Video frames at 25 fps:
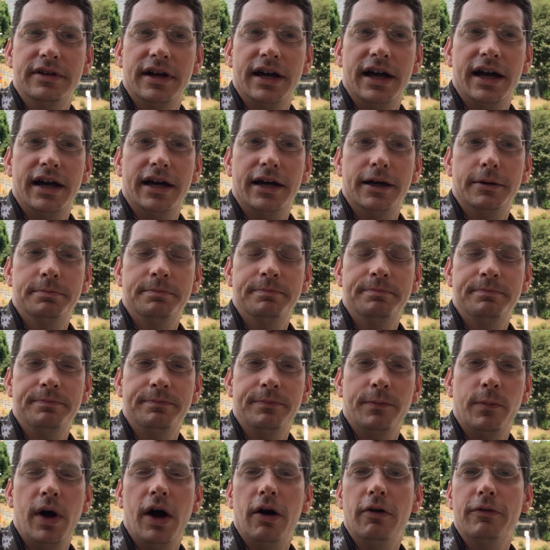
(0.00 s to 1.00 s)
Um,
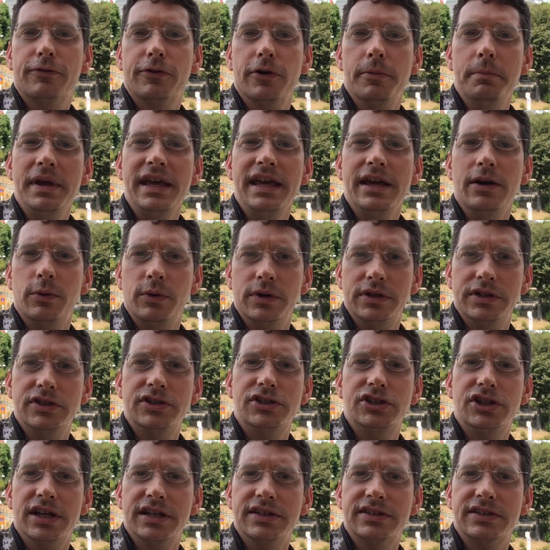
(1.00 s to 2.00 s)
well, for me, it
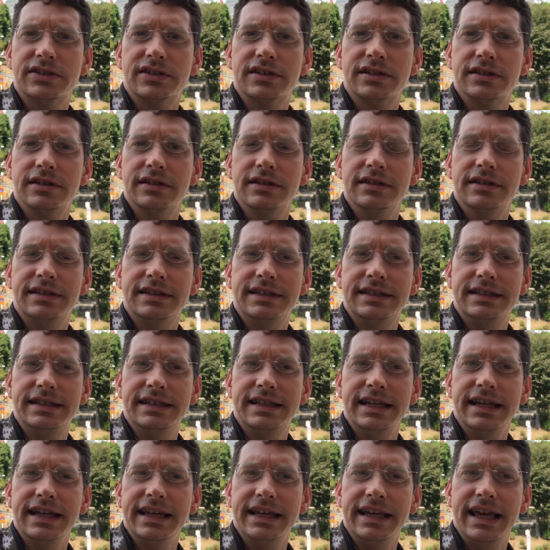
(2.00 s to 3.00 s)
was just
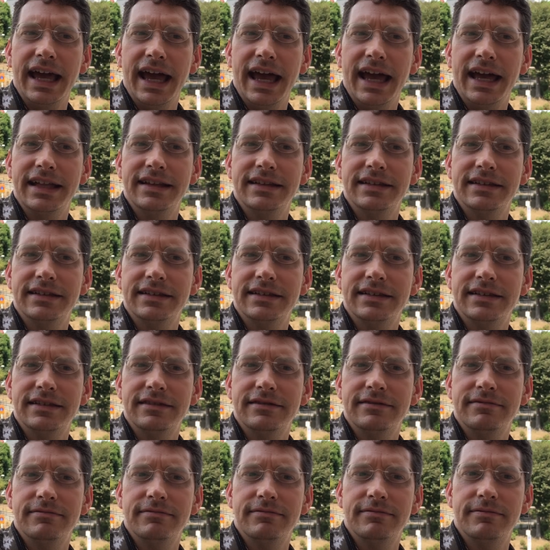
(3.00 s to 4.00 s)
to get
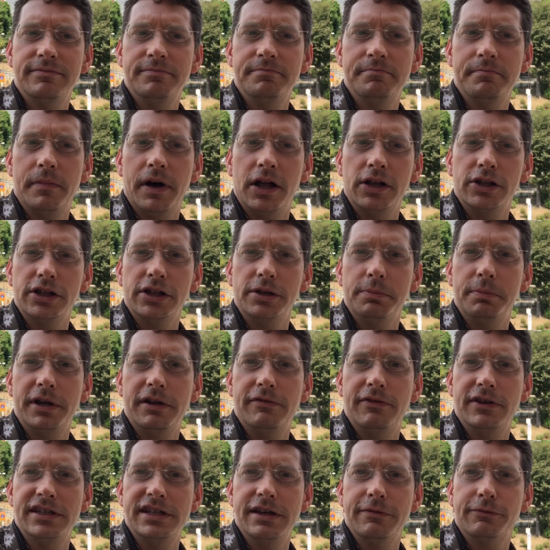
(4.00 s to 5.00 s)
a little bit
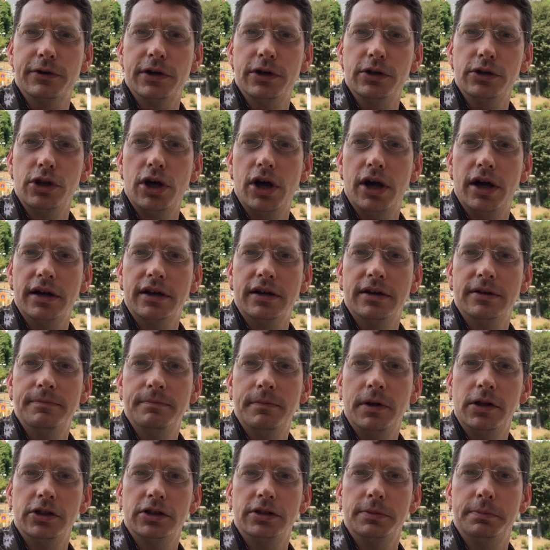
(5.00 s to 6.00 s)
of a different look,
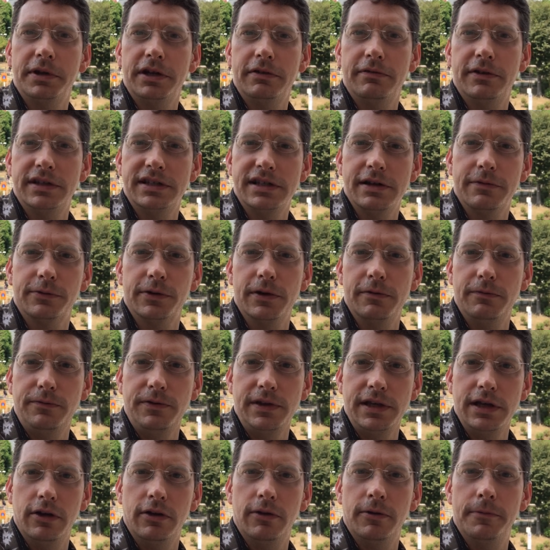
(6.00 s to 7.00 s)
a little bit of a different
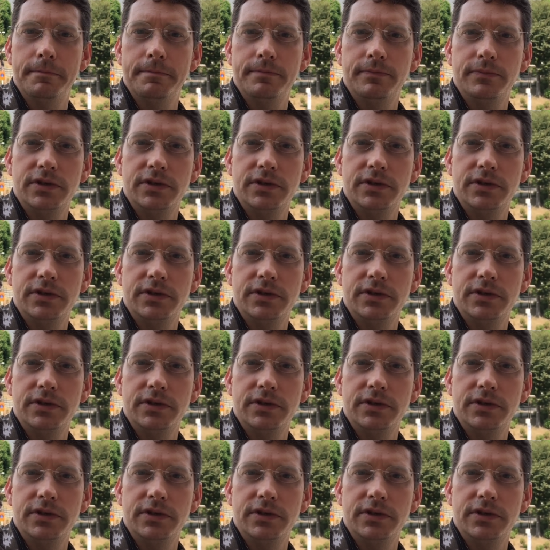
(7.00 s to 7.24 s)
feel.